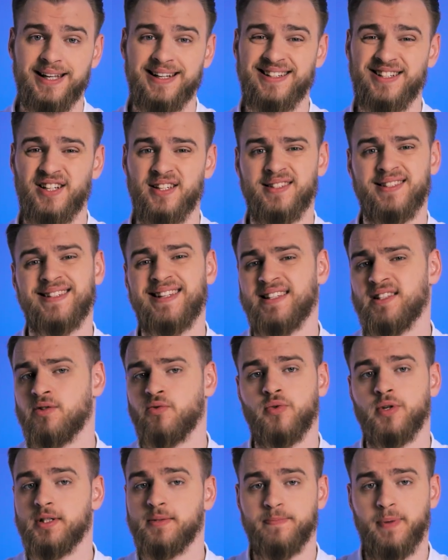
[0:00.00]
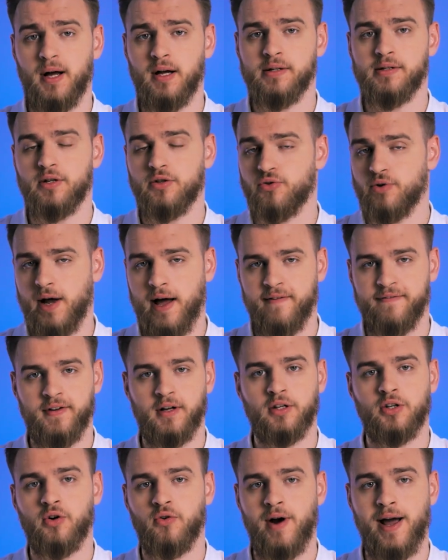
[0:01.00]
it just doesn't respond to
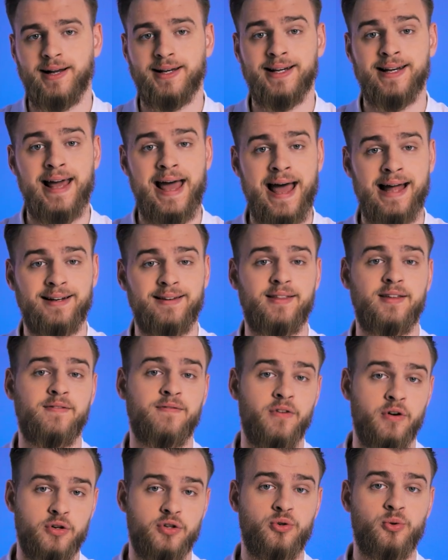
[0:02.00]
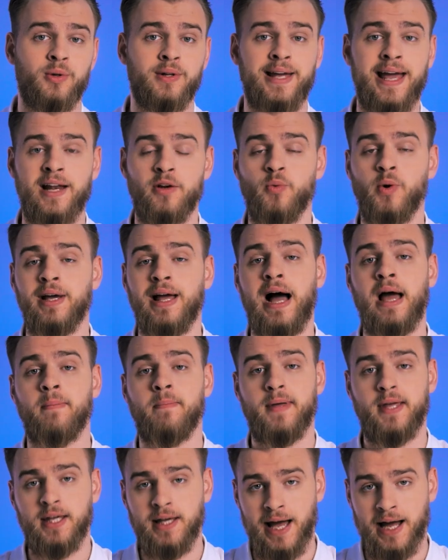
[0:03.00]
traffic directed at the virtual gateway I
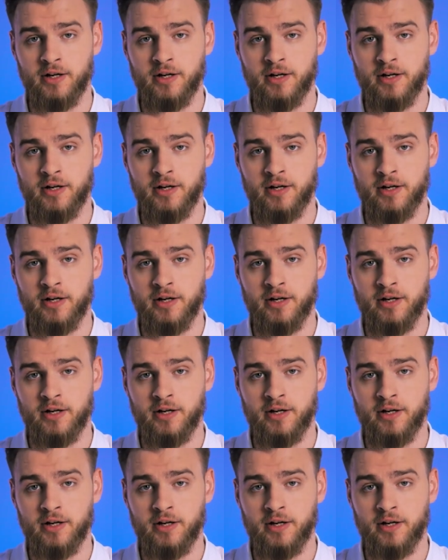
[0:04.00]
P